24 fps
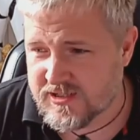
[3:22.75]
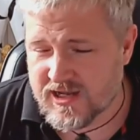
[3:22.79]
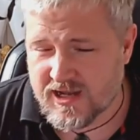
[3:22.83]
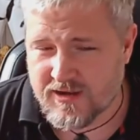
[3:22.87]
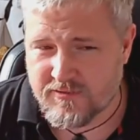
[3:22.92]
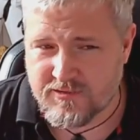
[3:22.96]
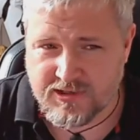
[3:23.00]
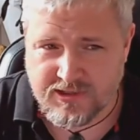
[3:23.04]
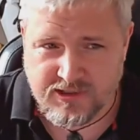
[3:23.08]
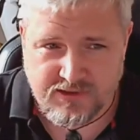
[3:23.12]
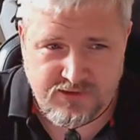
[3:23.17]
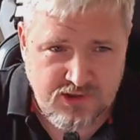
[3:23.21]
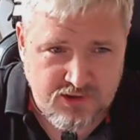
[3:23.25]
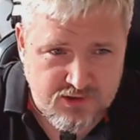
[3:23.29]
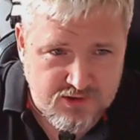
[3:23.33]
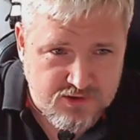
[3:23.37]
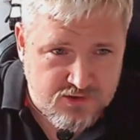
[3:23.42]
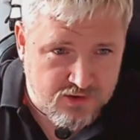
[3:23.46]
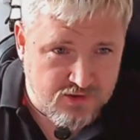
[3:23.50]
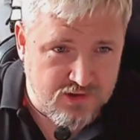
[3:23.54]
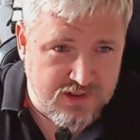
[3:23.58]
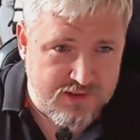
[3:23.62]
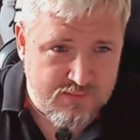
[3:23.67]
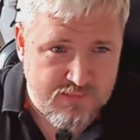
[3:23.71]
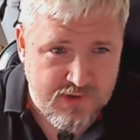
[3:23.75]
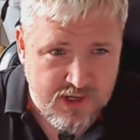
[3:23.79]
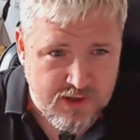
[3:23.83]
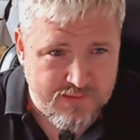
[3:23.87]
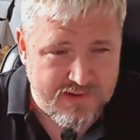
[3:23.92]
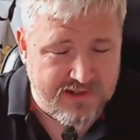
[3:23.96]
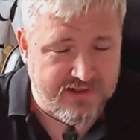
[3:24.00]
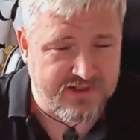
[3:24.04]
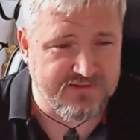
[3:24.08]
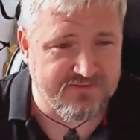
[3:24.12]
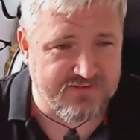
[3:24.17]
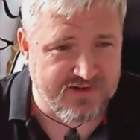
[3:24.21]
I'm going to not call it
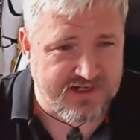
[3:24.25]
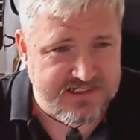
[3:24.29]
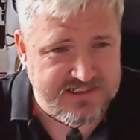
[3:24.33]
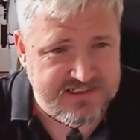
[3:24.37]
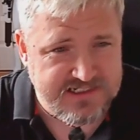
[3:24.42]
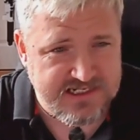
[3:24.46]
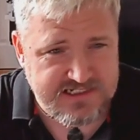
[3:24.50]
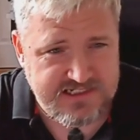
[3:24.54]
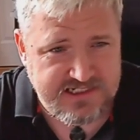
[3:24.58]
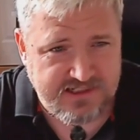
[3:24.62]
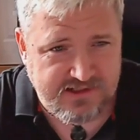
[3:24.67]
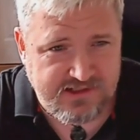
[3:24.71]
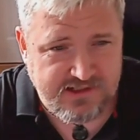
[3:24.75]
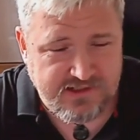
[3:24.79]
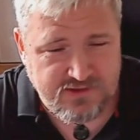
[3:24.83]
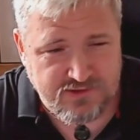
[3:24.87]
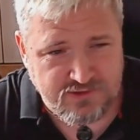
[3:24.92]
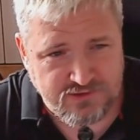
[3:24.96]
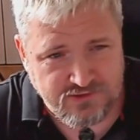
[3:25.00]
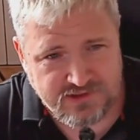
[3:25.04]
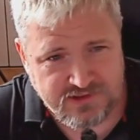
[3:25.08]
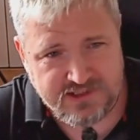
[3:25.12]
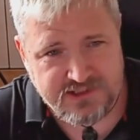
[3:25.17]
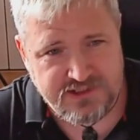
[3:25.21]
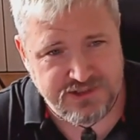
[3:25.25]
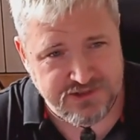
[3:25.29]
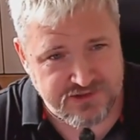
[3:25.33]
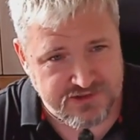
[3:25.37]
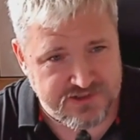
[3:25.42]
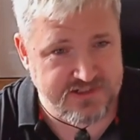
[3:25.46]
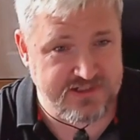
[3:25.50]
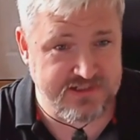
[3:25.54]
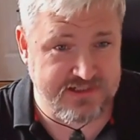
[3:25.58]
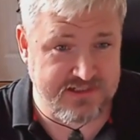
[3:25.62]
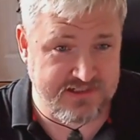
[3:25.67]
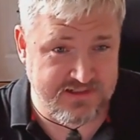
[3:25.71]
mobile device testing. I'm going to call it
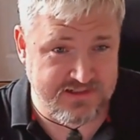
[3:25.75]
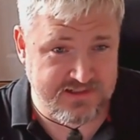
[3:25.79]
just